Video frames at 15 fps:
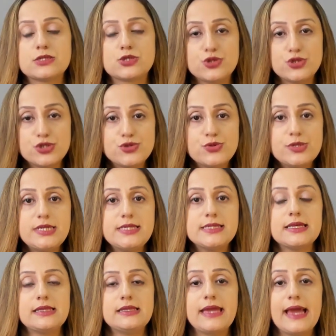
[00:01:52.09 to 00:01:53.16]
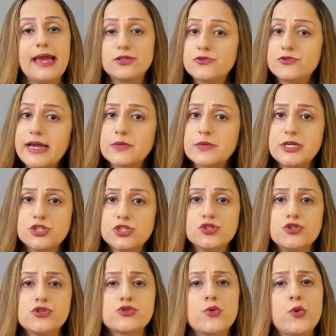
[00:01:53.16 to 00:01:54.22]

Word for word: surgeries in the cataract patients,